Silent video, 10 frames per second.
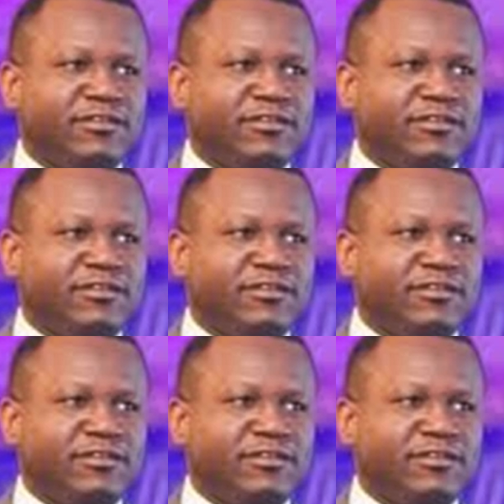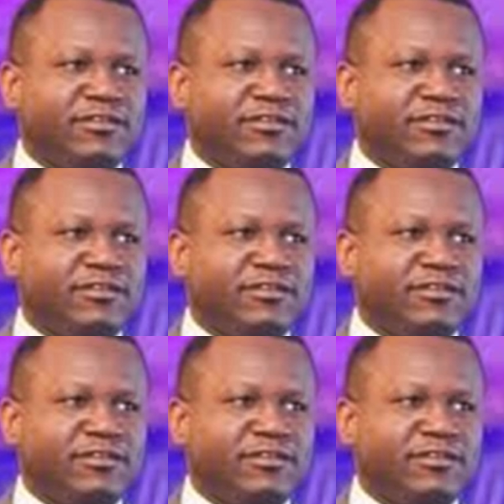
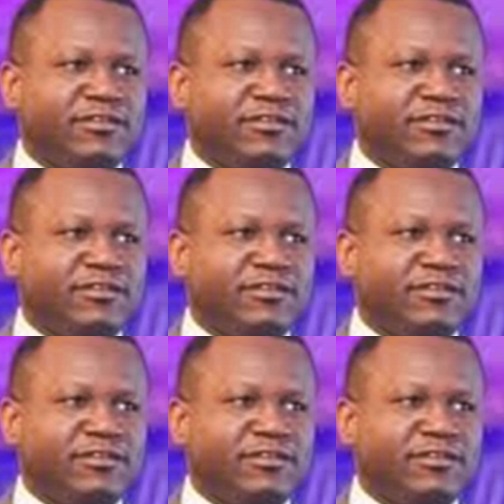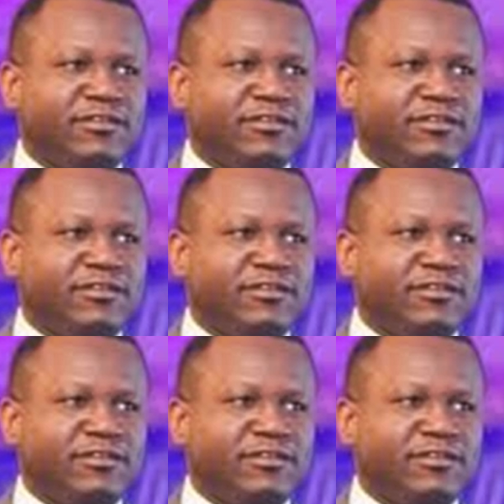
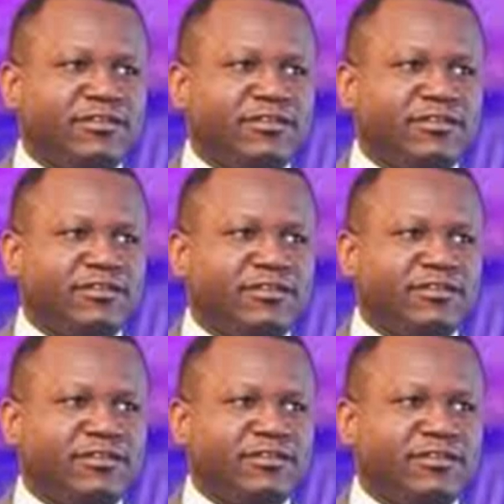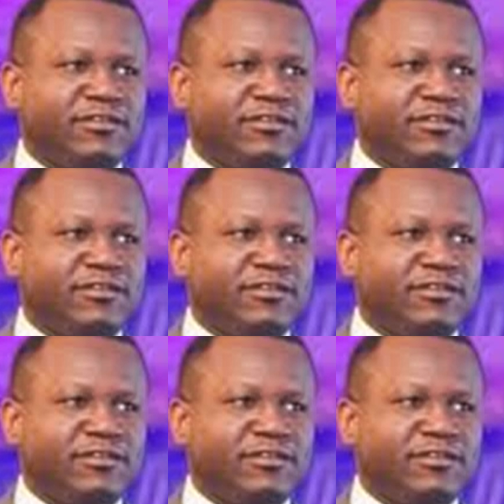
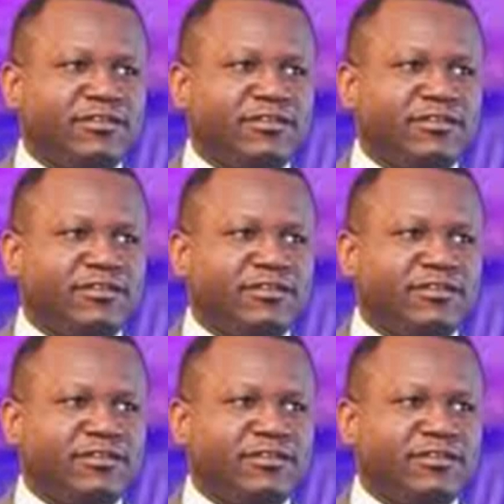The face doesn't move, so there is nothing to read.